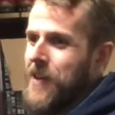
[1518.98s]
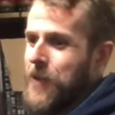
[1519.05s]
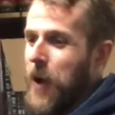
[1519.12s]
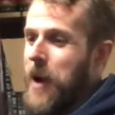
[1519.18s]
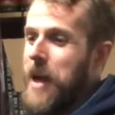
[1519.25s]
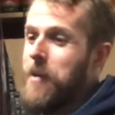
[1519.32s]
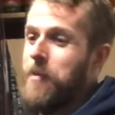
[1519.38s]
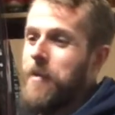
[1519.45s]
so
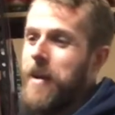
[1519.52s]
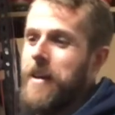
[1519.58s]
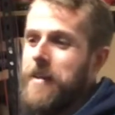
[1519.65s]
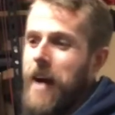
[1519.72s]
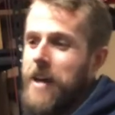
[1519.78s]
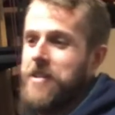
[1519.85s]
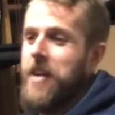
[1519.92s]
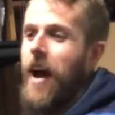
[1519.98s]

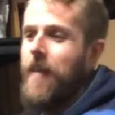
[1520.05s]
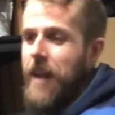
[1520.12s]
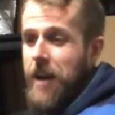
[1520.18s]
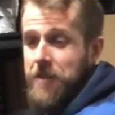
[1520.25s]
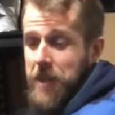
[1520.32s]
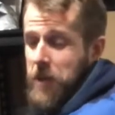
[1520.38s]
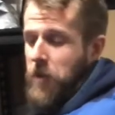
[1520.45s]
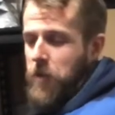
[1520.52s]
I saw that, I
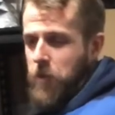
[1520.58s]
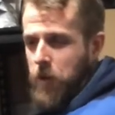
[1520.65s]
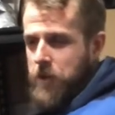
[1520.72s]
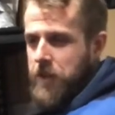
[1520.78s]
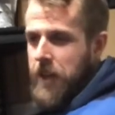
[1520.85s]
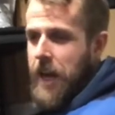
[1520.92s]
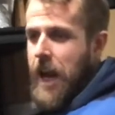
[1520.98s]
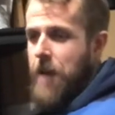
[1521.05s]
was like, oh, what's
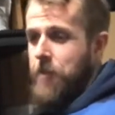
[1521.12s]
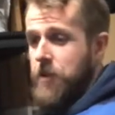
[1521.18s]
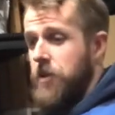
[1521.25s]
gonna happen?